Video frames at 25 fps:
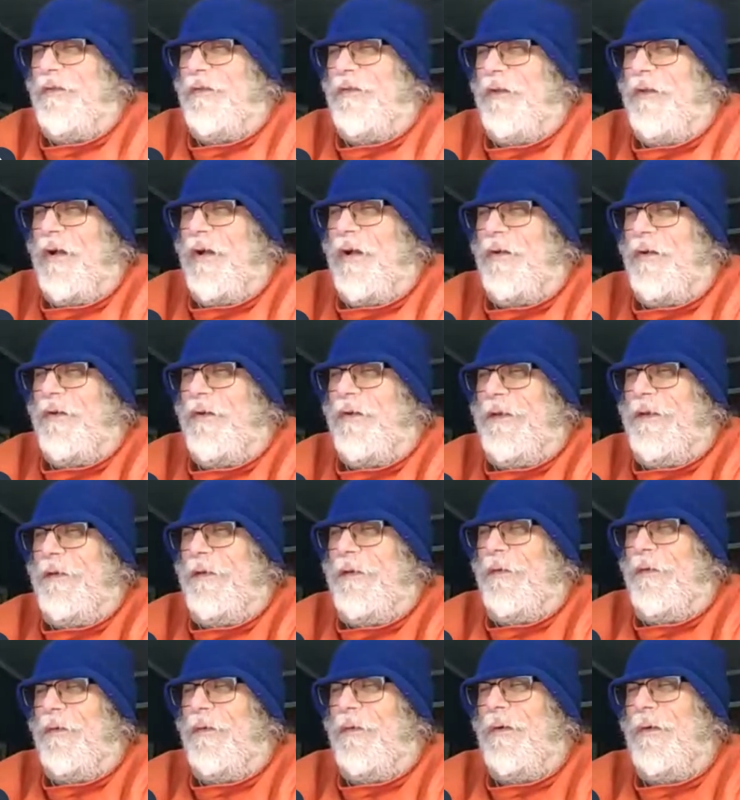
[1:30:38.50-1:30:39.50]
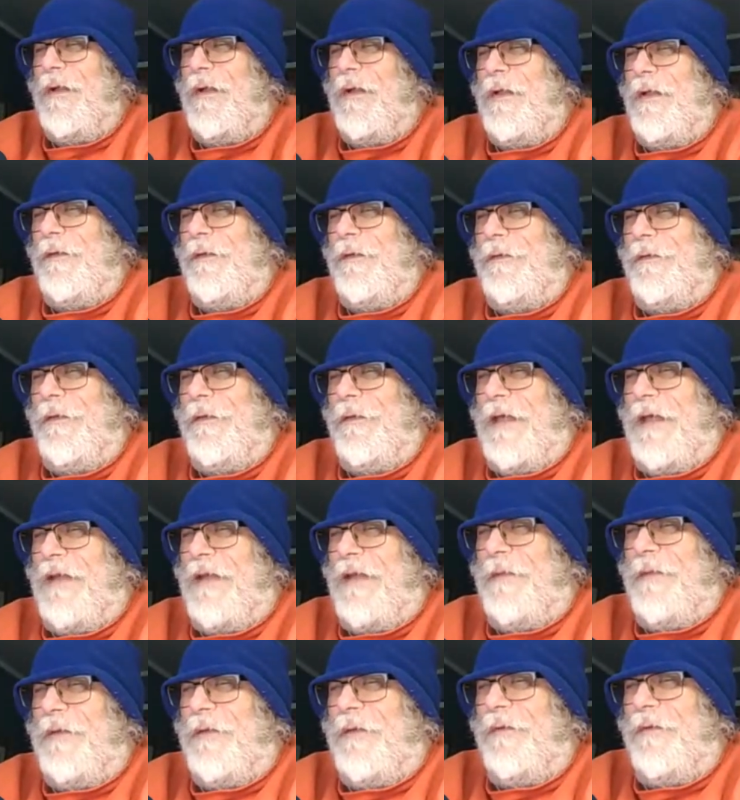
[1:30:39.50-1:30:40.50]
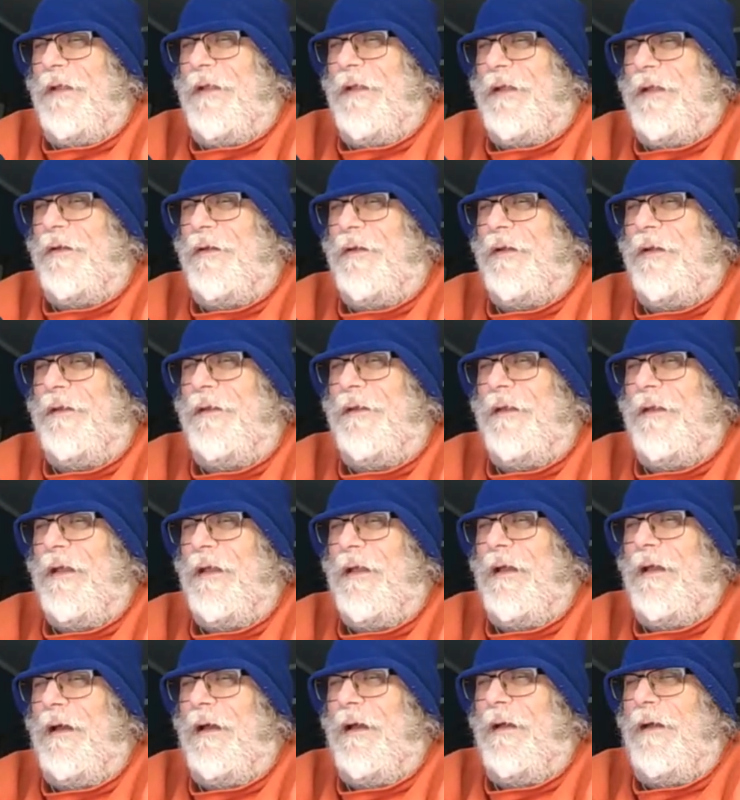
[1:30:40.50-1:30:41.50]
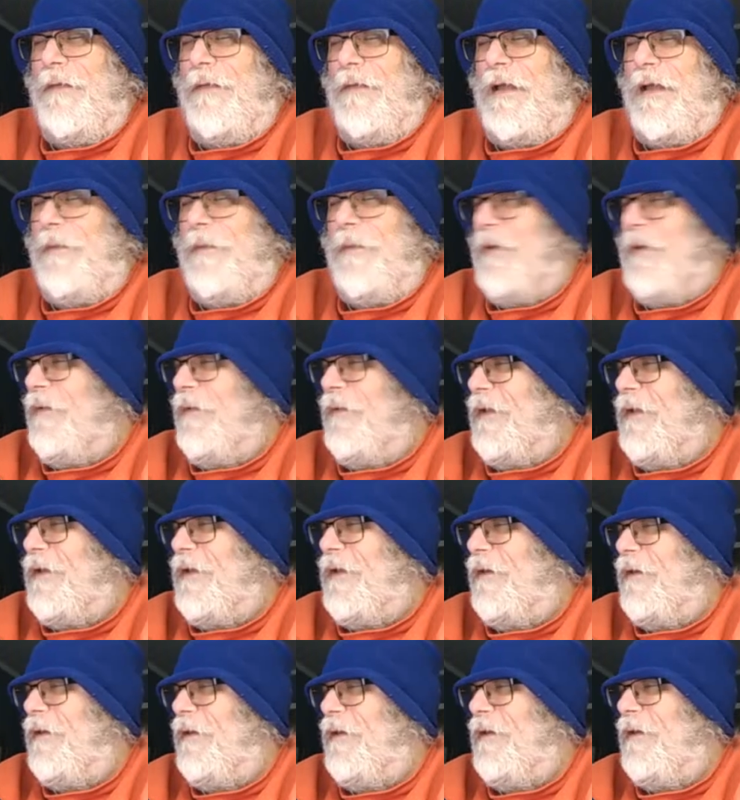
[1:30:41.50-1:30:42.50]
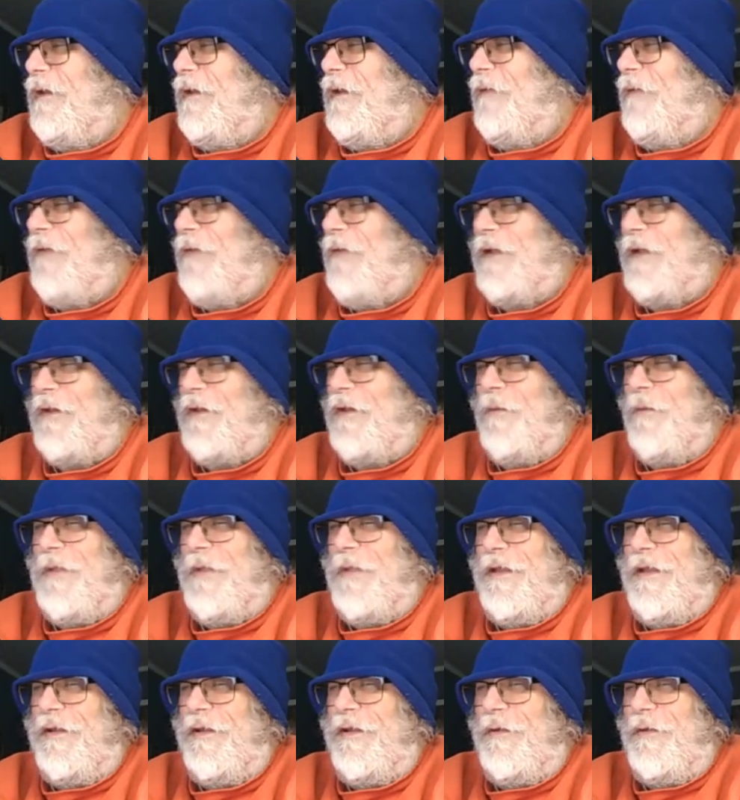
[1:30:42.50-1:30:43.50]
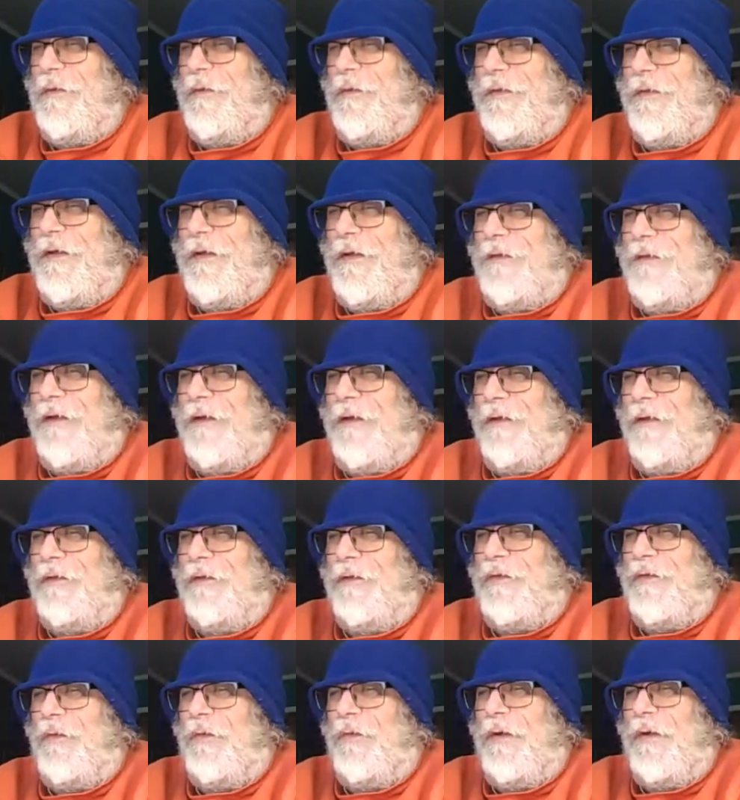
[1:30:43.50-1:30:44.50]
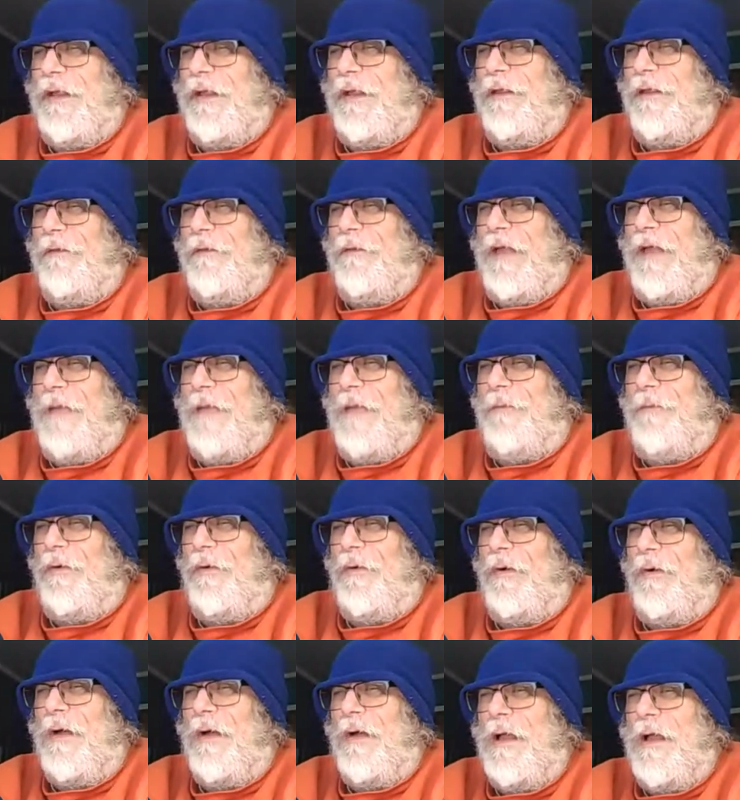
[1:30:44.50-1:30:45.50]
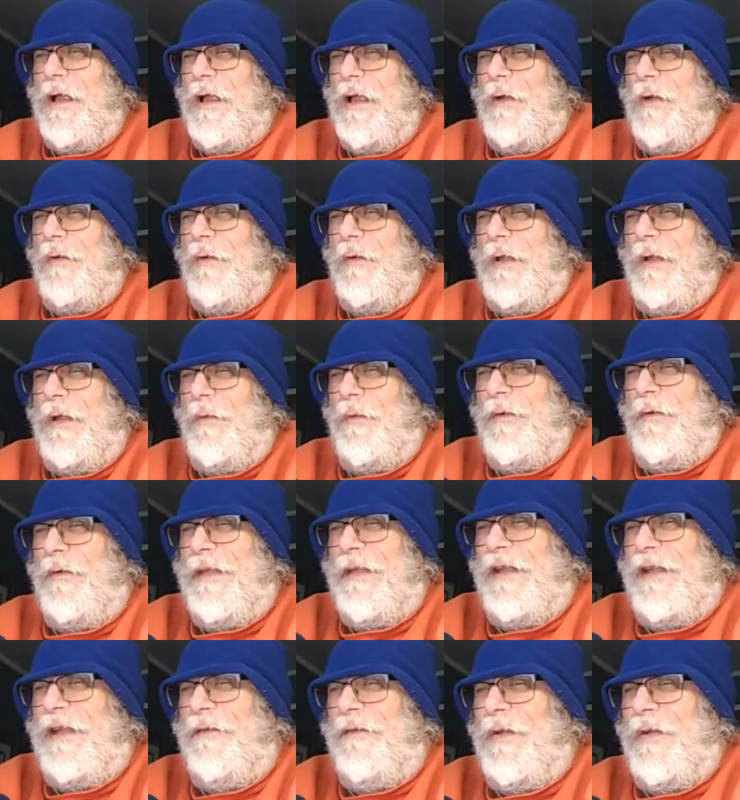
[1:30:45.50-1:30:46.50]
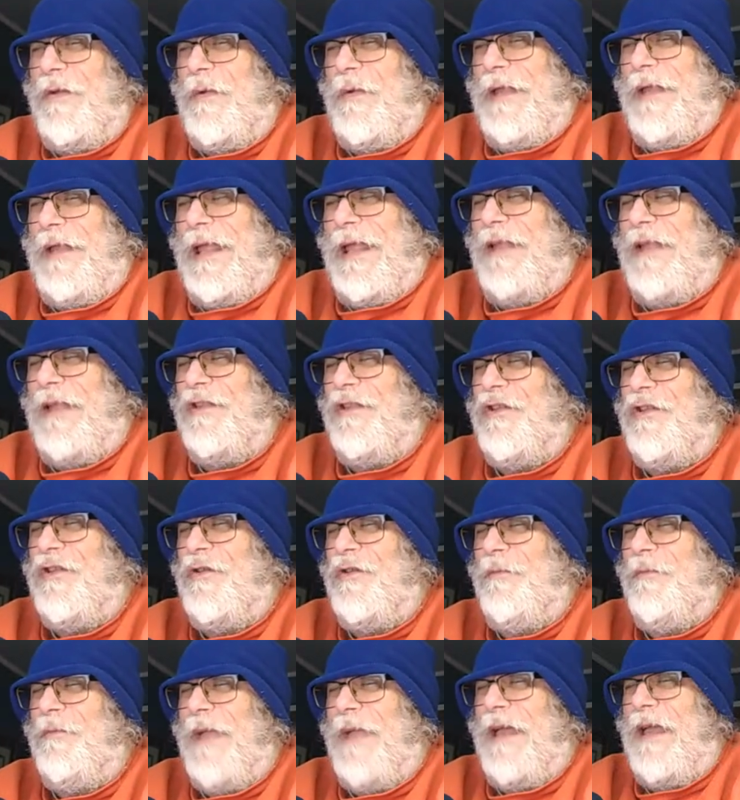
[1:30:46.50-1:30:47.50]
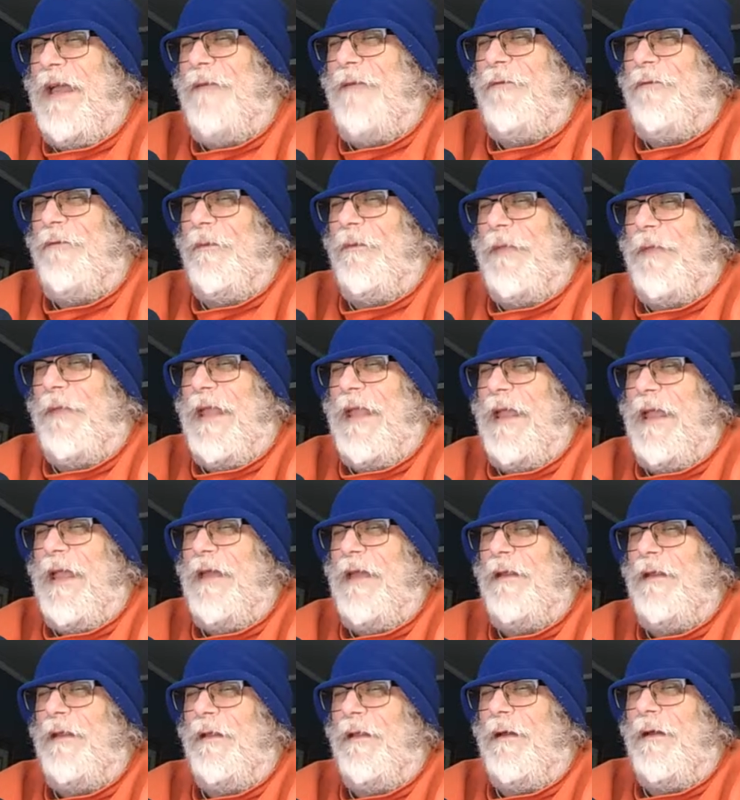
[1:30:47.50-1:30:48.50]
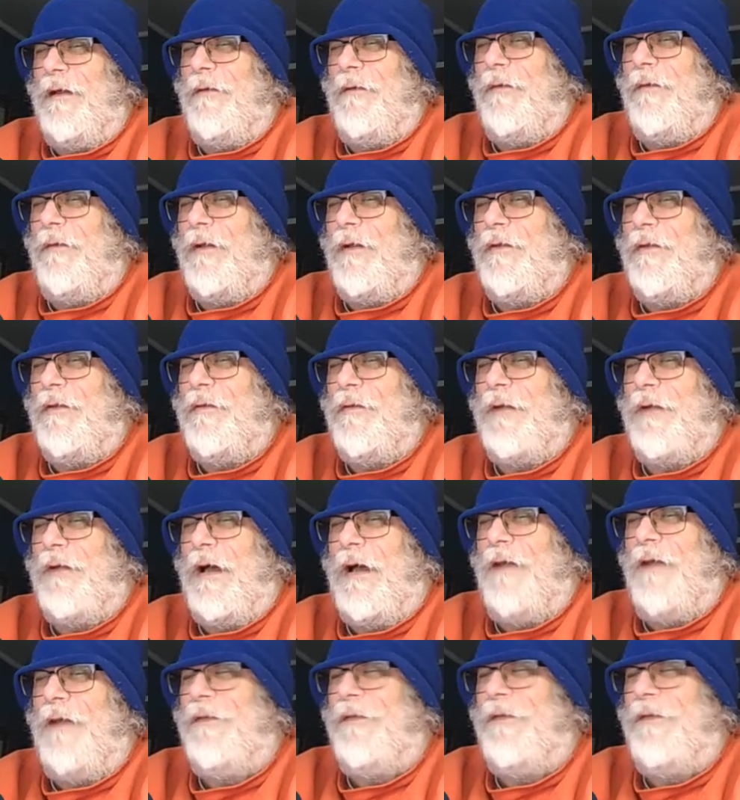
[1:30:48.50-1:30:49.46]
longer too. So that'll be really good. Uh, that'll be really good. In fact, they'll be here with us on the 20th of April, where we're interviewing a new band from Canada, new to us